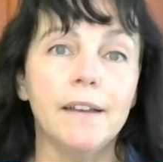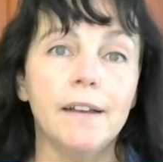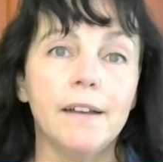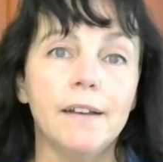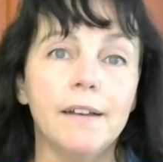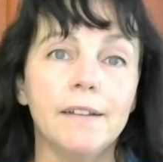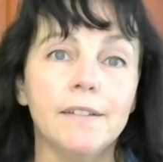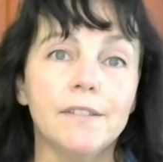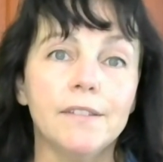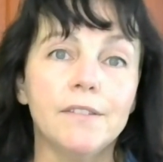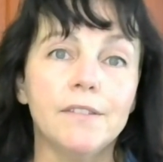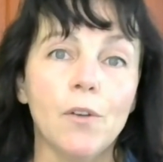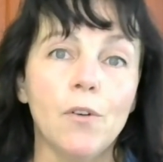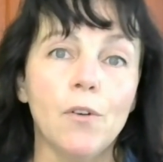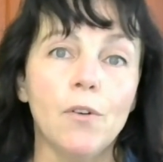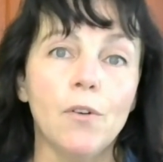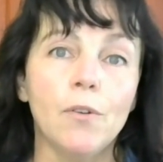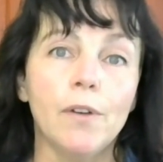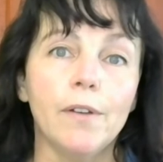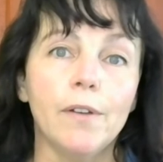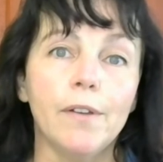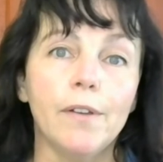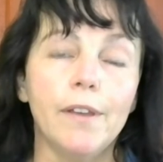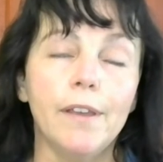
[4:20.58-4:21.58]

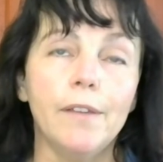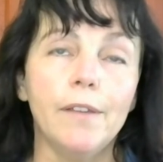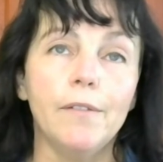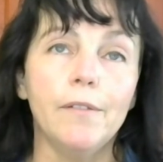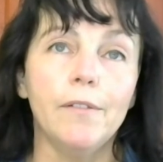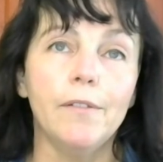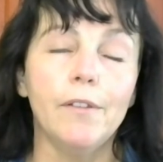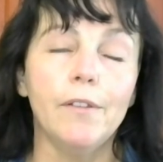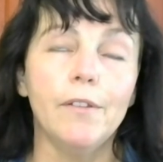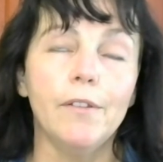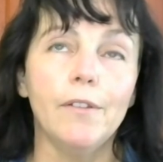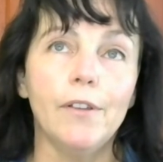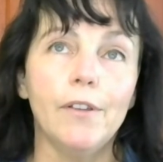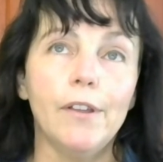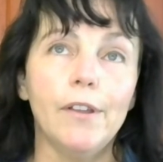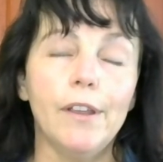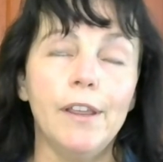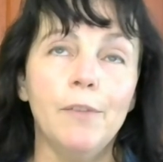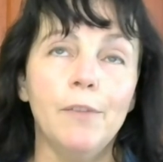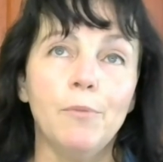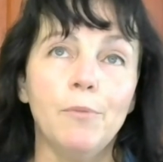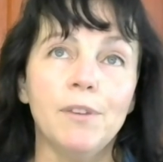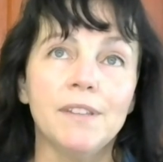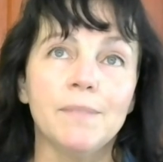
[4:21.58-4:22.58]
So
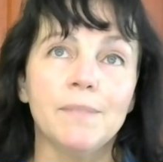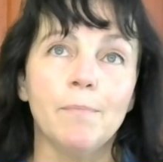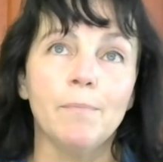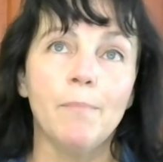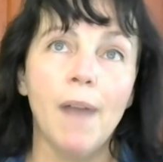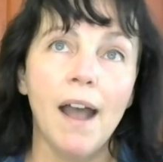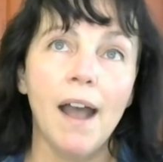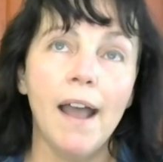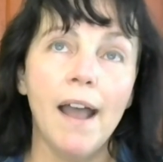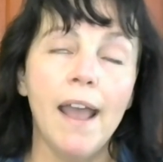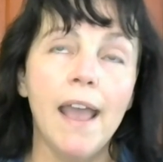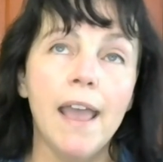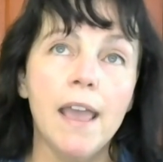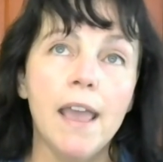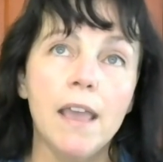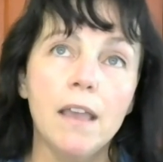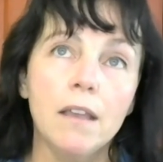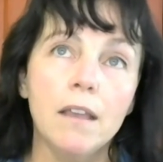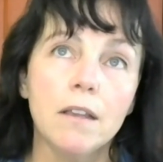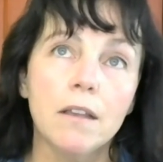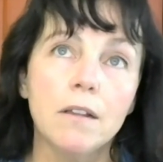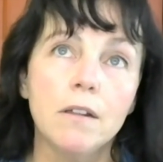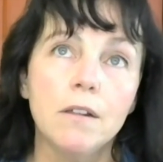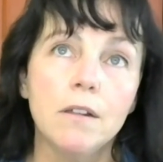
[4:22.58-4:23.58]
it was my
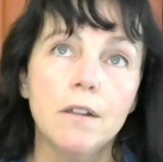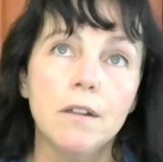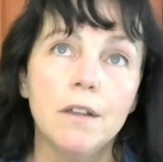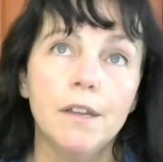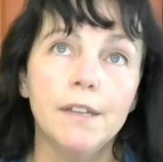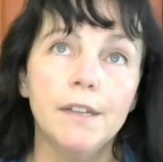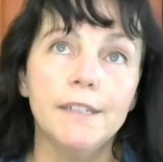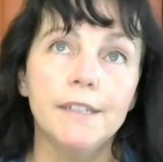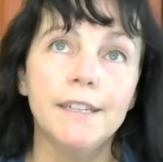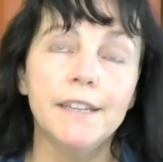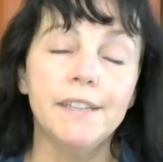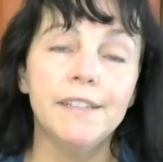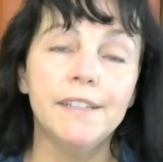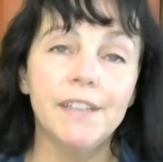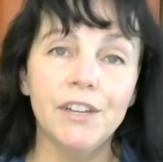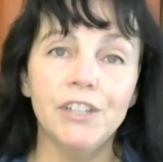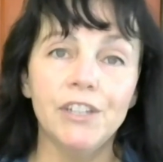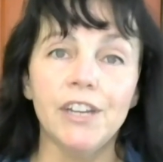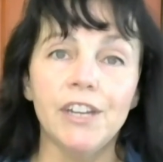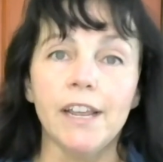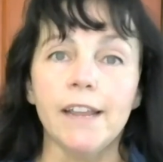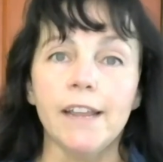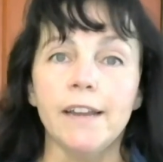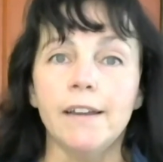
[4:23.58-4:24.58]

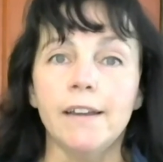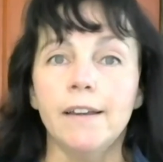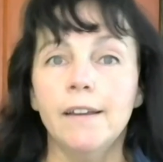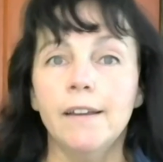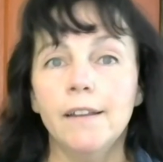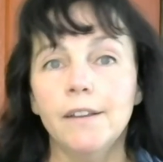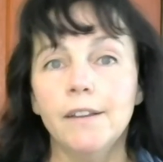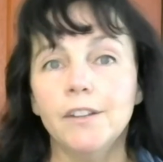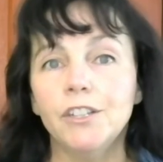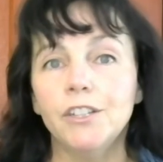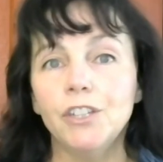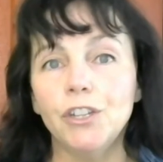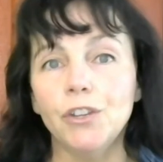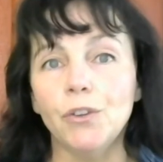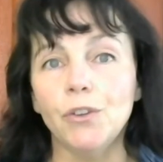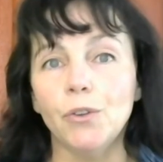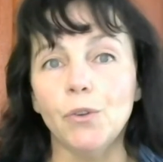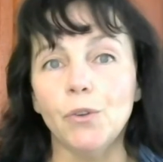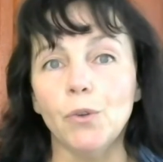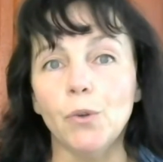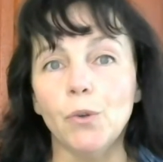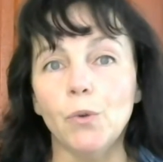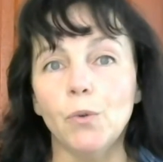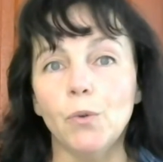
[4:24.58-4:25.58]
decision
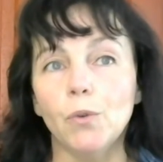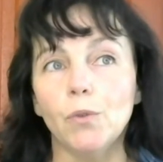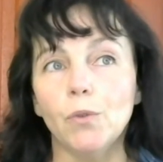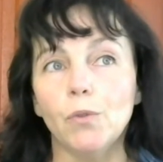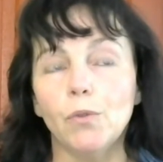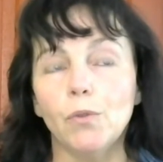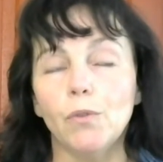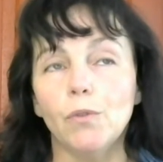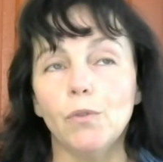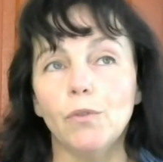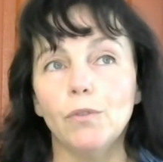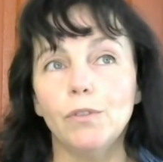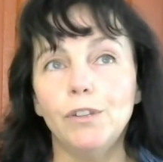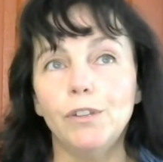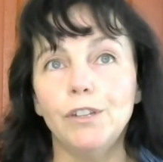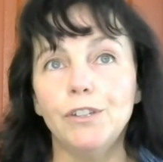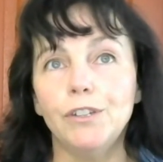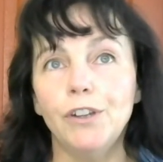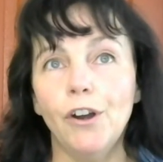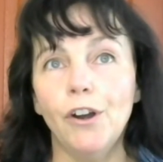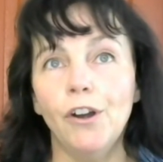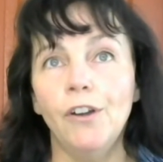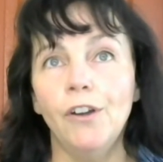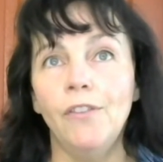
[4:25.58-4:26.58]
to
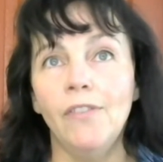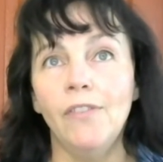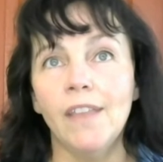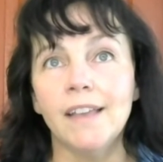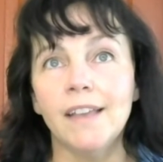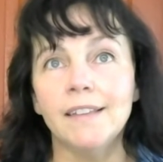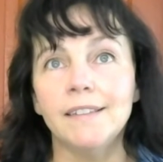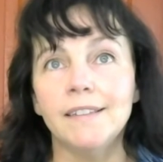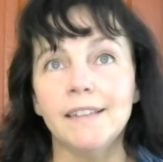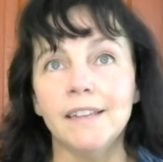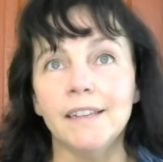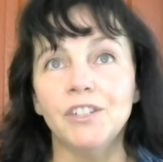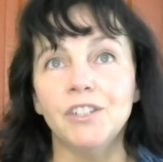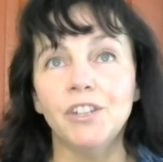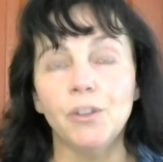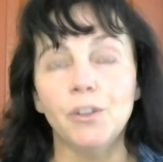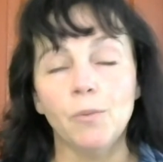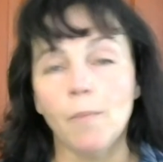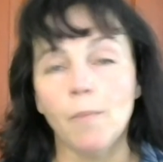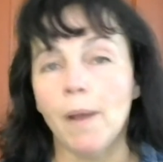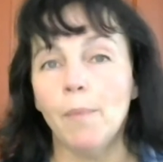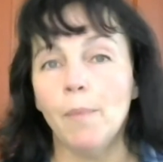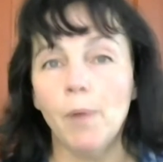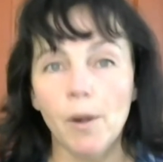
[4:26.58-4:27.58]
turn this into
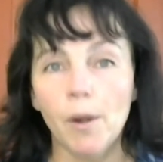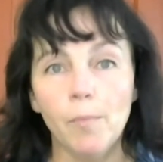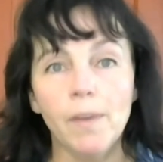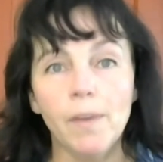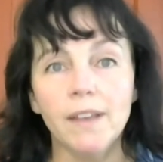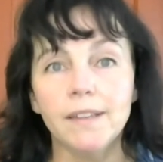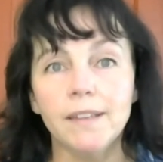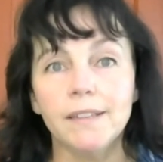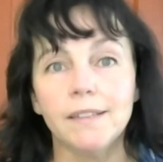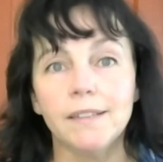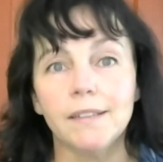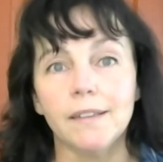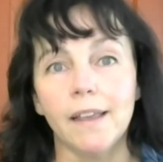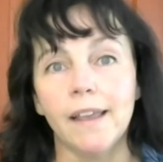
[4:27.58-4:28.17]
my purpose.